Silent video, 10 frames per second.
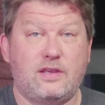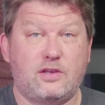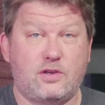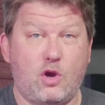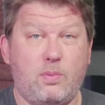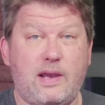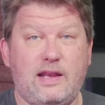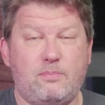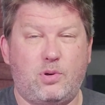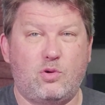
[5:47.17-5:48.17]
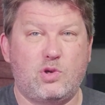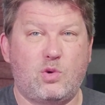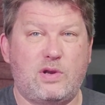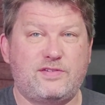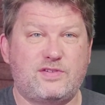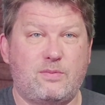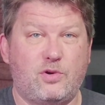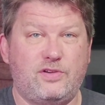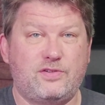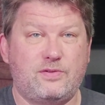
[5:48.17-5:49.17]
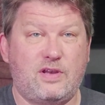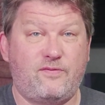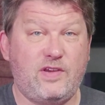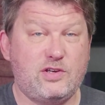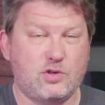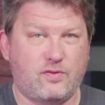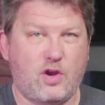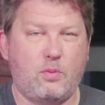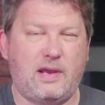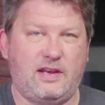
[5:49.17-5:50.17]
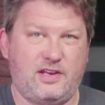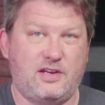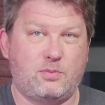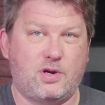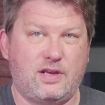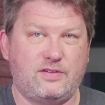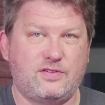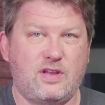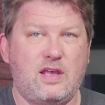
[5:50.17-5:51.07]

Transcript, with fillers: Copilot pull request summaries, a feature of Copilot Enterprise,